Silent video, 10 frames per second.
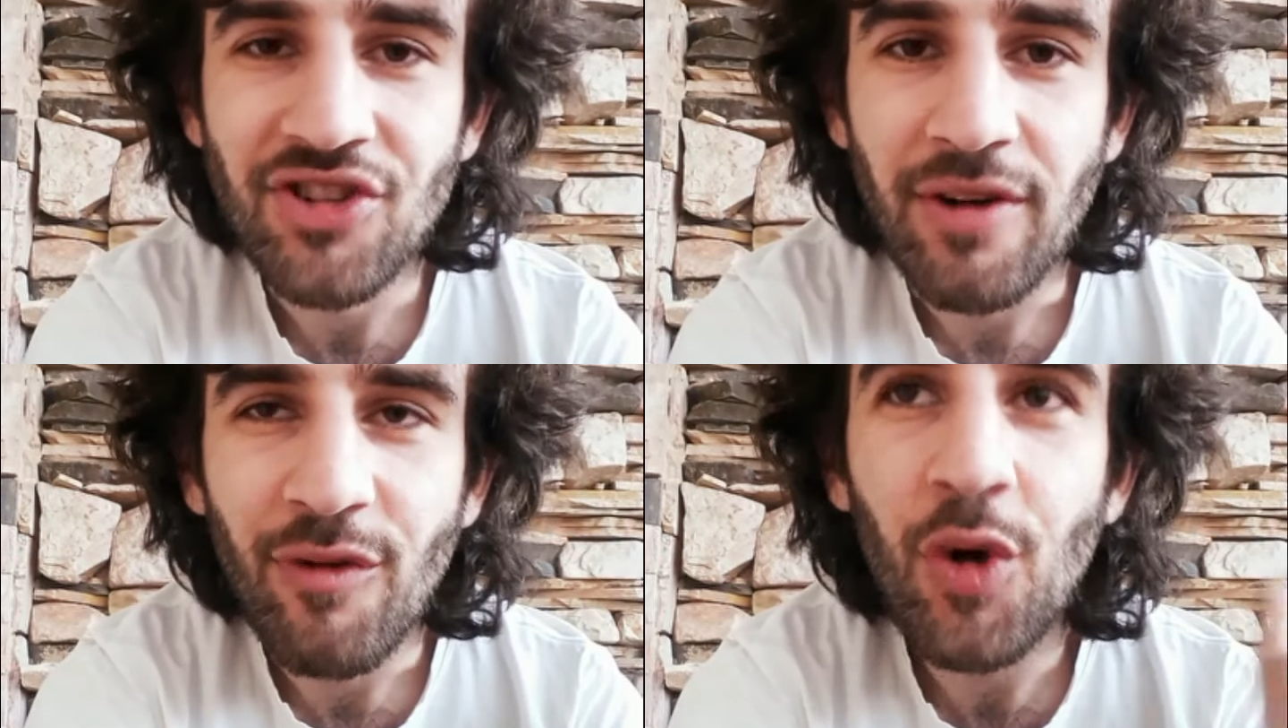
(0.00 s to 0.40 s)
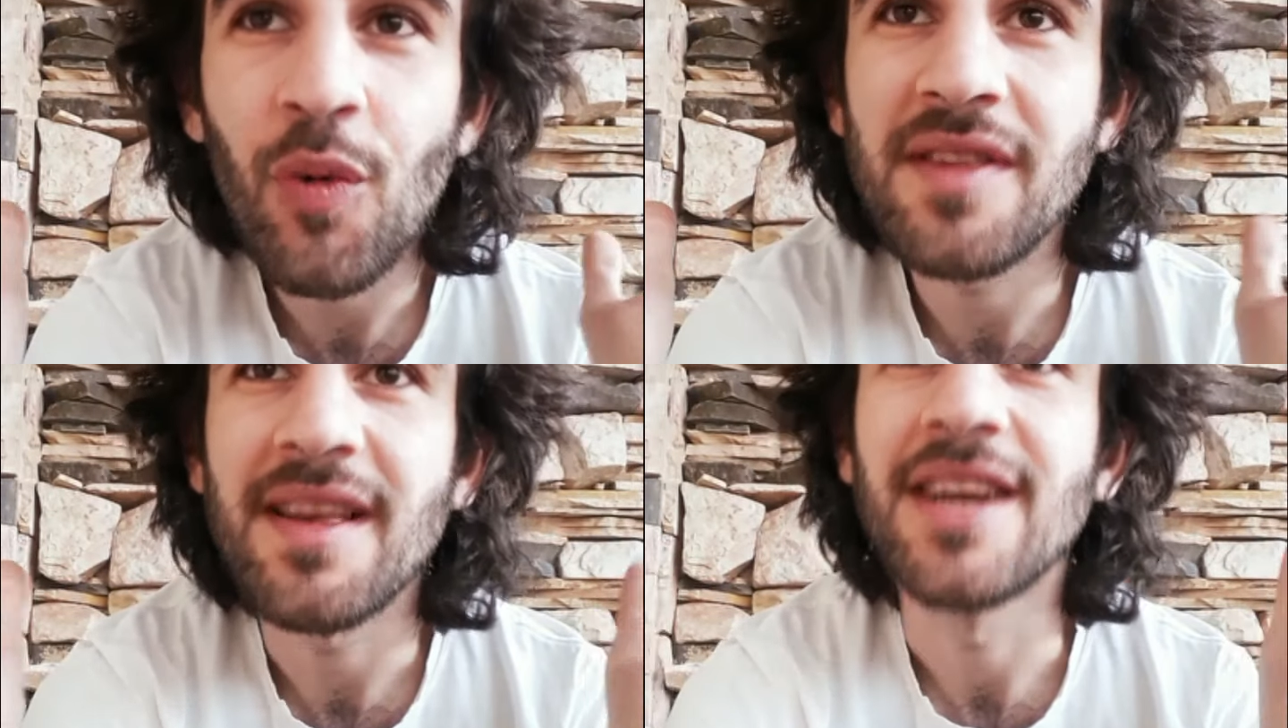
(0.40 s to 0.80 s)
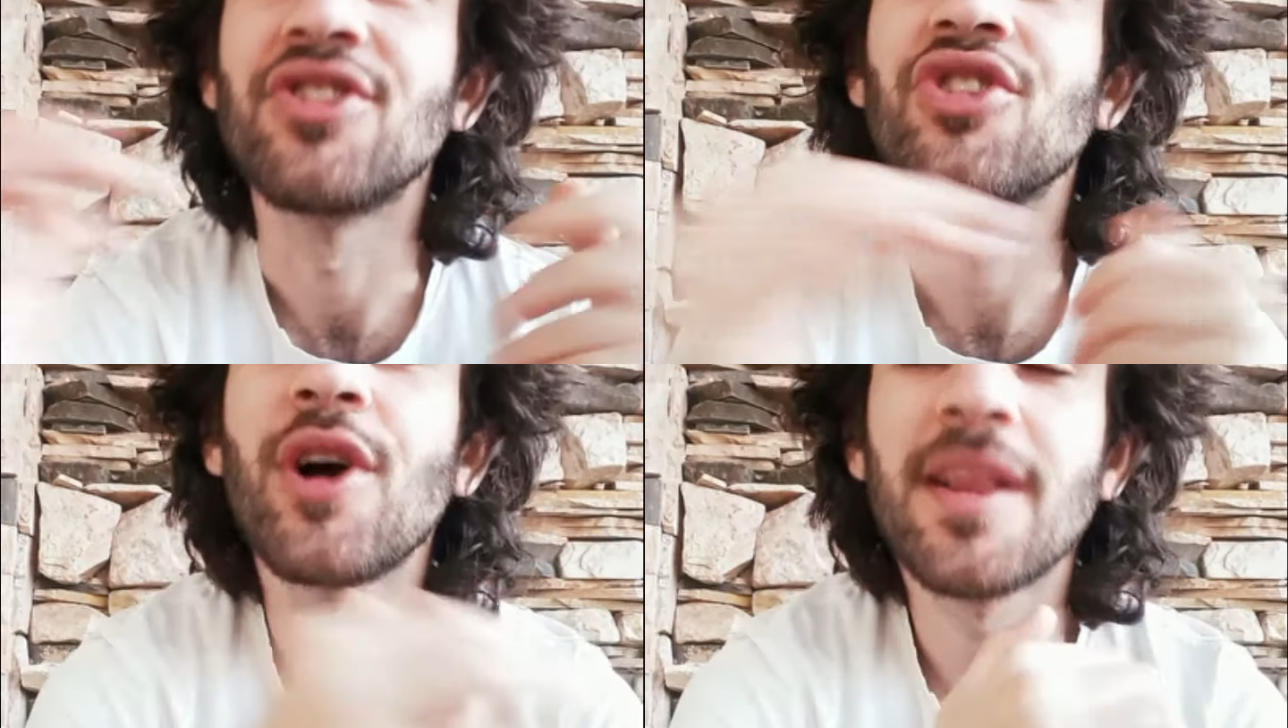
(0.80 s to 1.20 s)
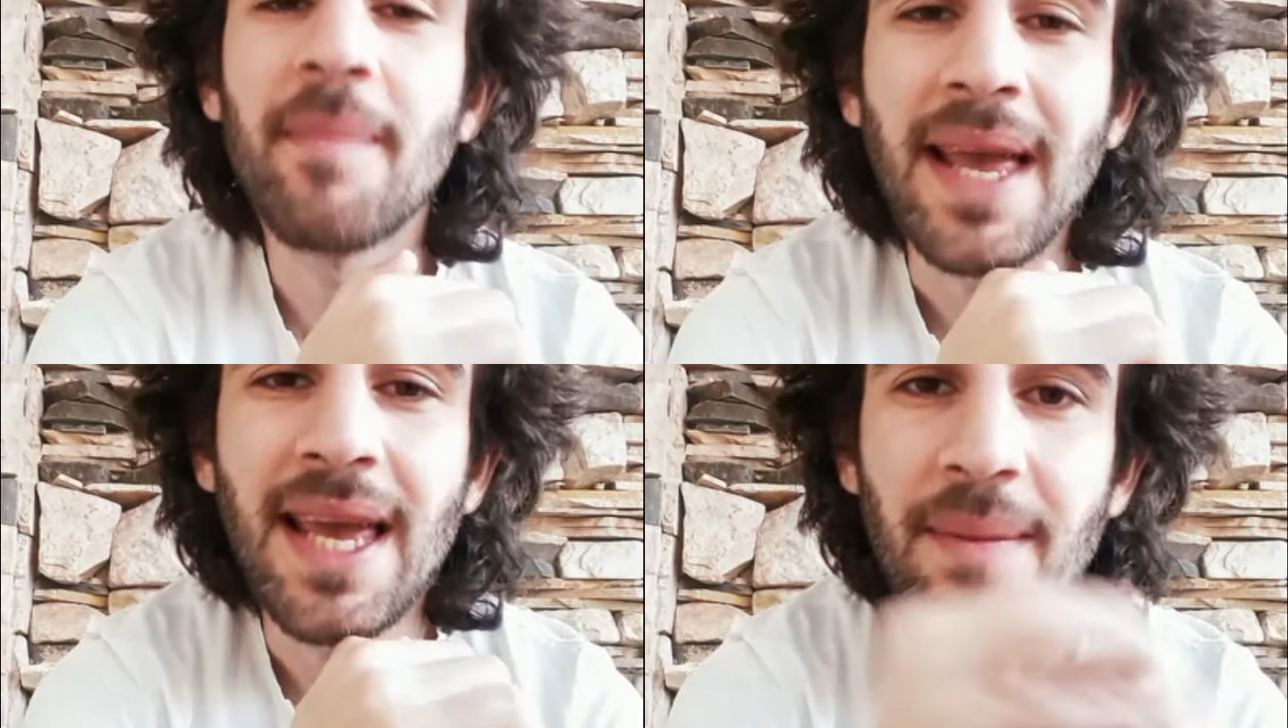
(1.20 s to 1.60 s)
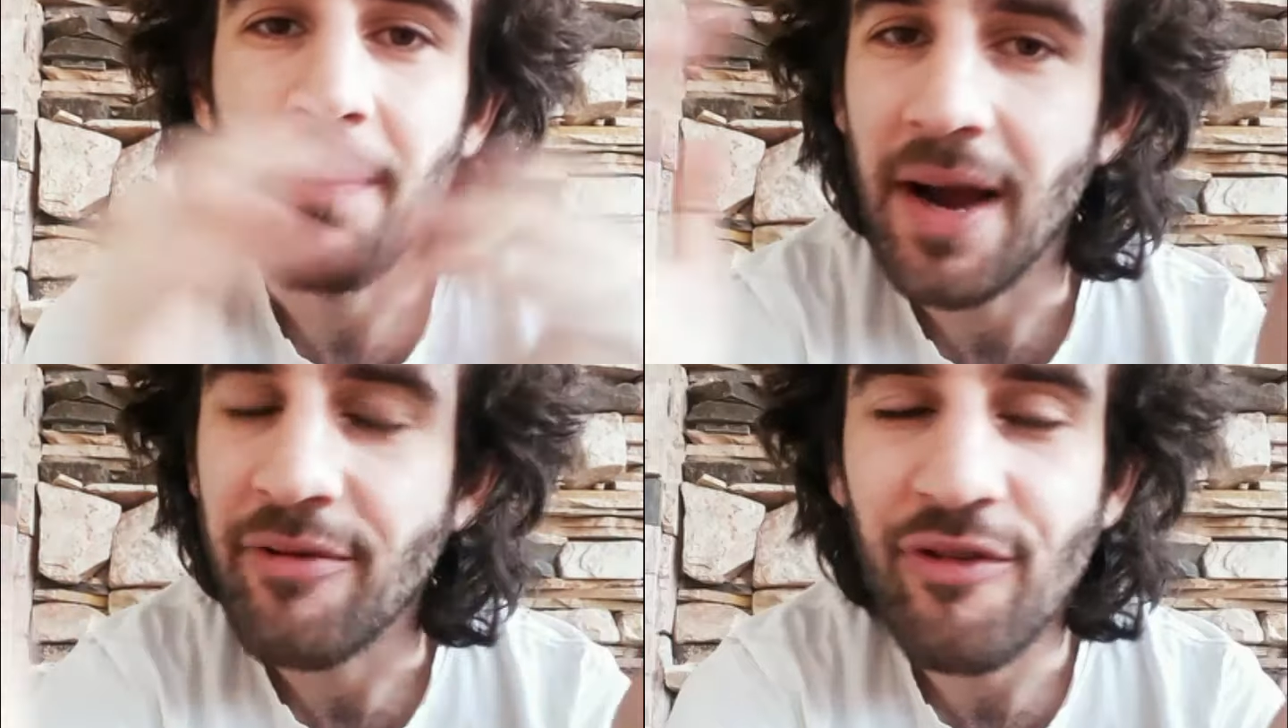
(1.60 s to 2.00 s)
I've always enjoyed making
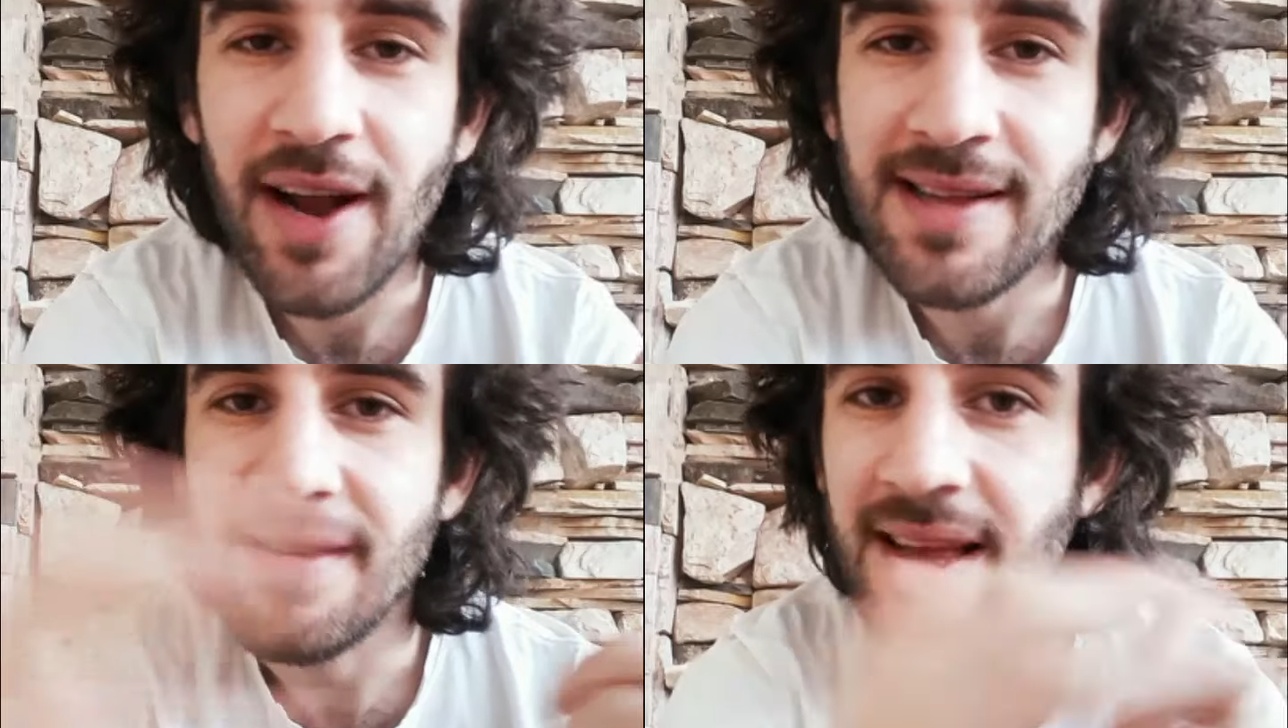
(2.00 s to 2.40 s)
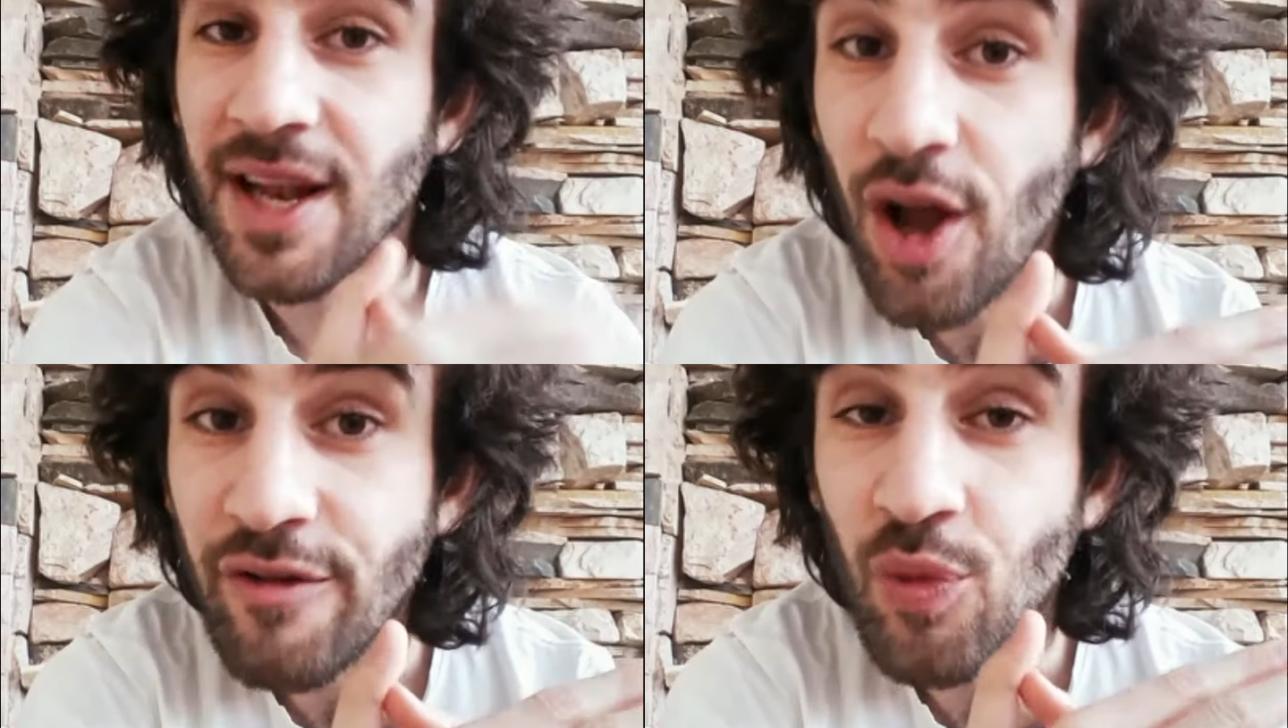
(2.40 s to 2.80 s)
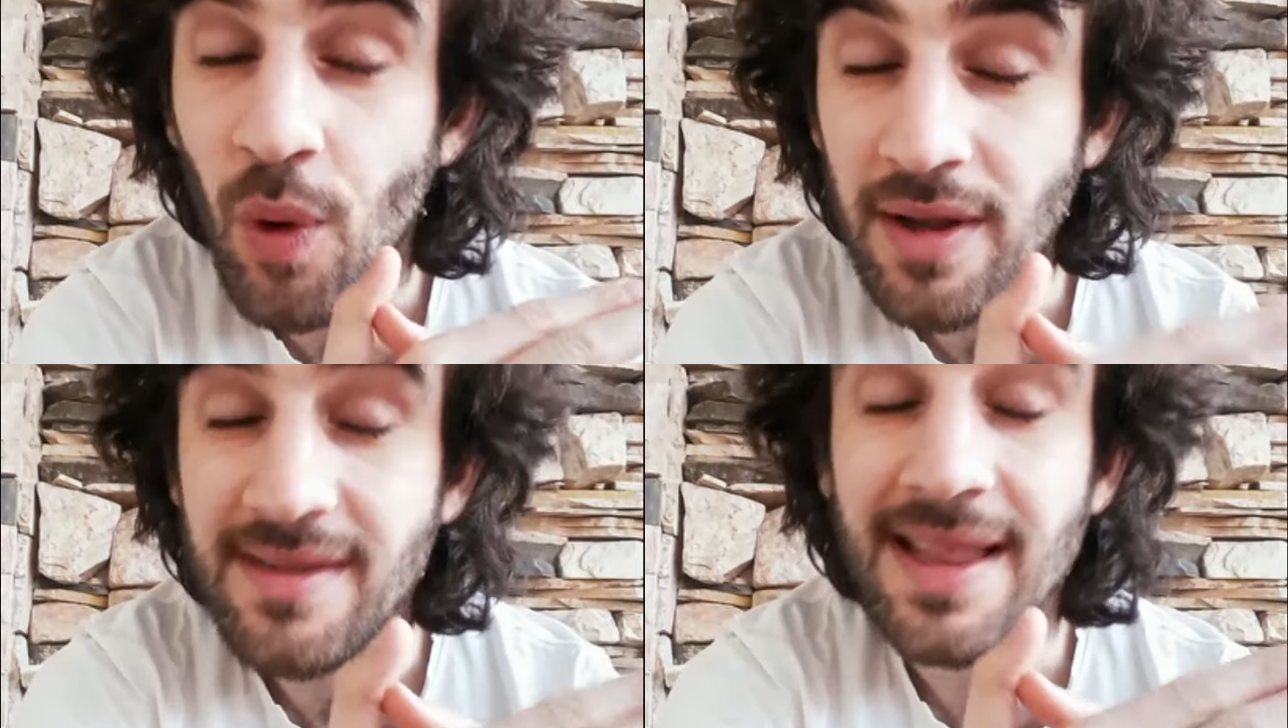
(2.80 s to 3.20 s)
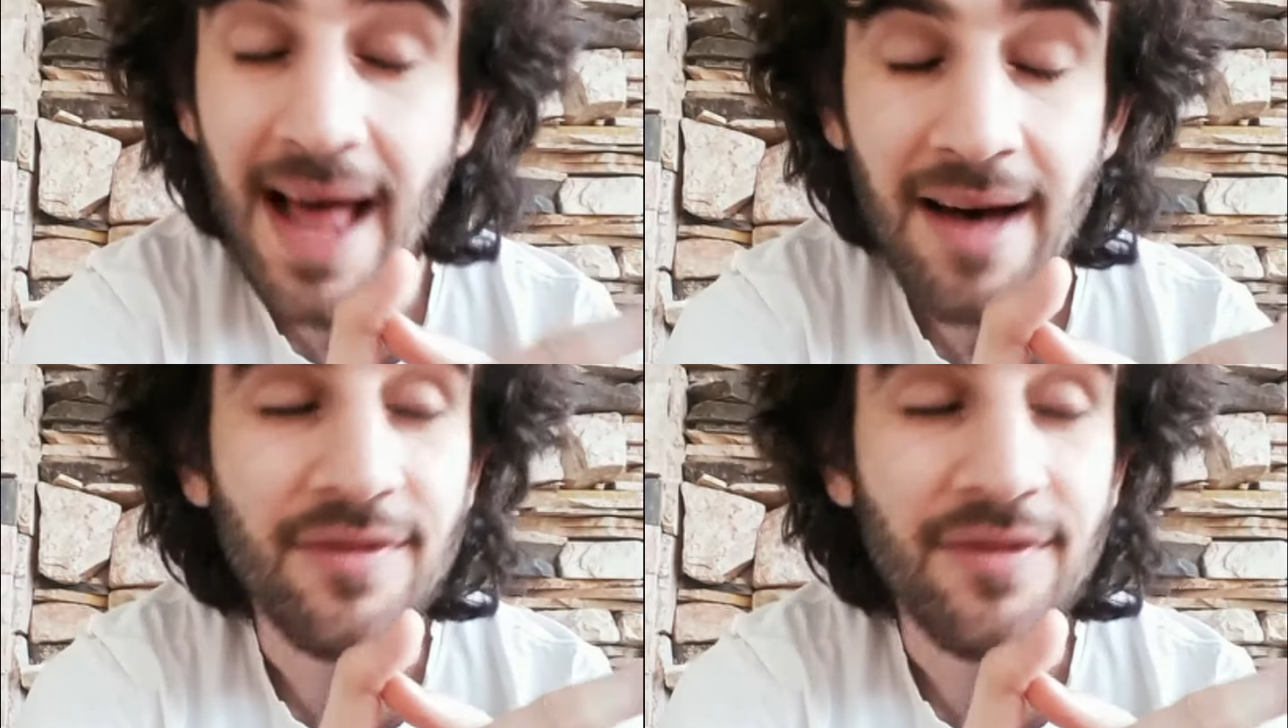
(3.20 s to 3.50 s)
my friends and loved ones laugh.